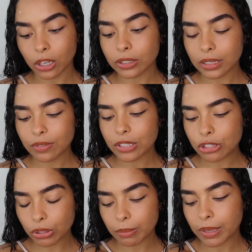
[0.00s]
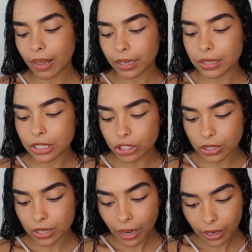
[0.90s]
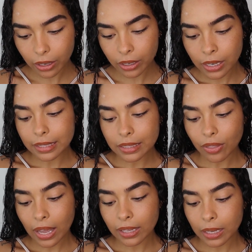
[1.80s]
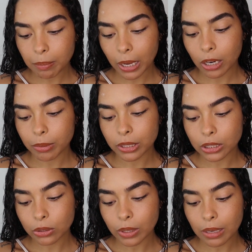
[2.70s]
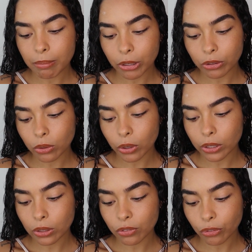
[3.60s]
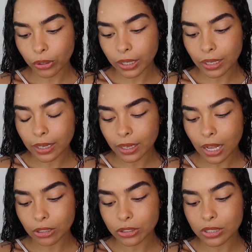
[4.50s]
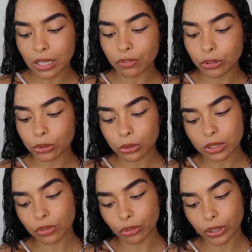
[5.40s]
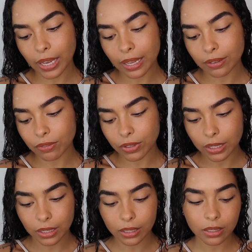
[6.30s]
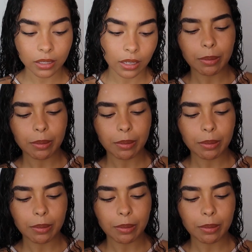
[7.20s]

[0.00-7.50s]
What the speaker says: or leave-in treatment that conditions hair. It's phthalate, paraben, gluten, mineral oil free, color safe, cruelty free, and vegan.